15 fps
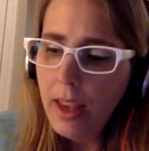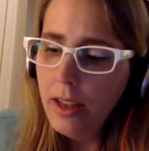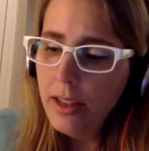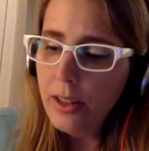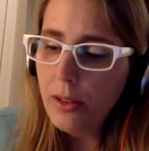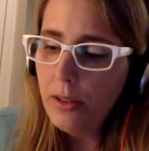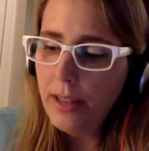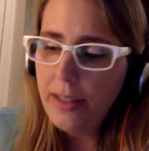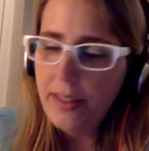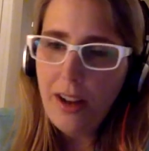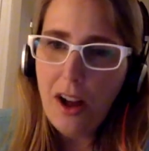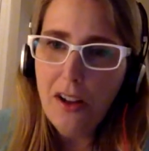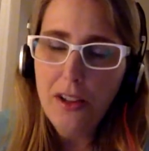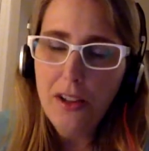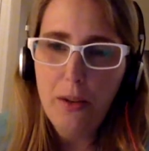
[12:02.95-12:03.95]
So let's
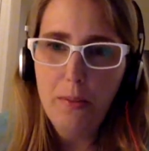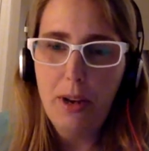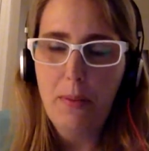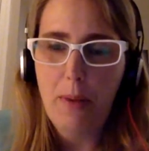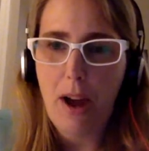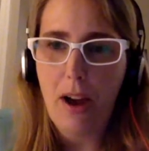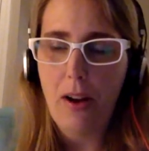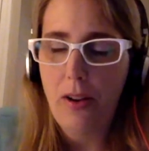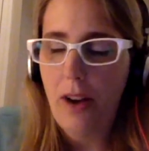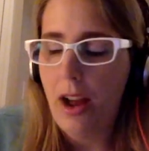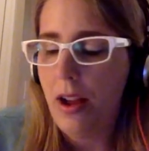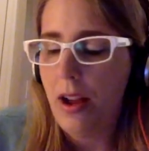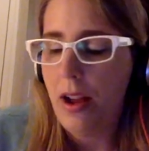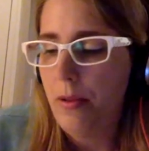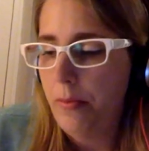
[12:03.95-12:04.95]
talk a little bit about
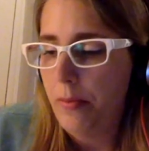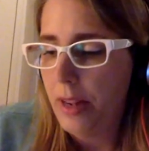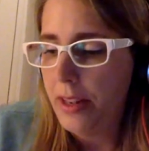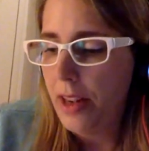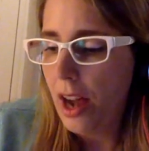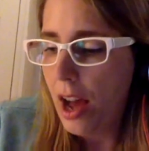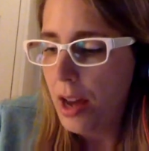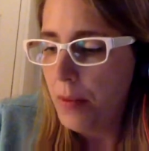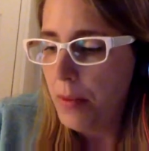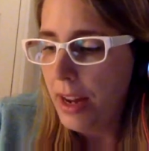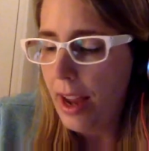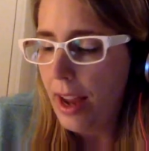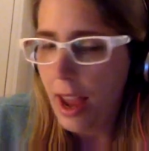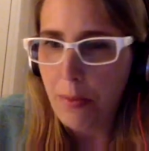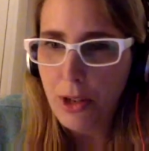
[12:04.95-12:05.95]
um,
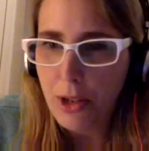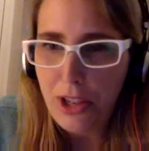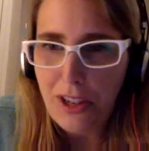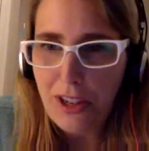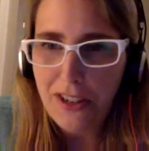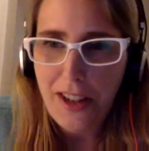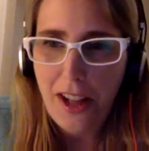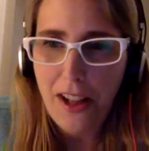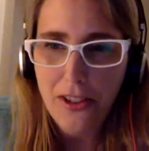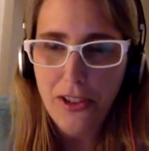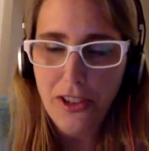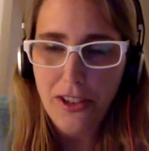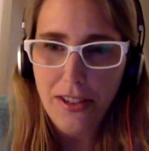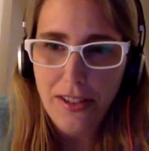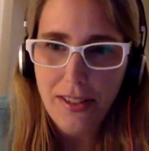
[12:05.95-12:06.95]
autonomy and machine
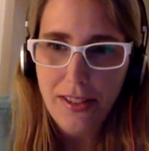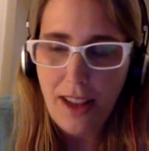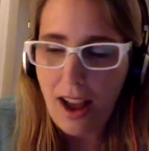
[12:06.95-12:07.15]
intelligence.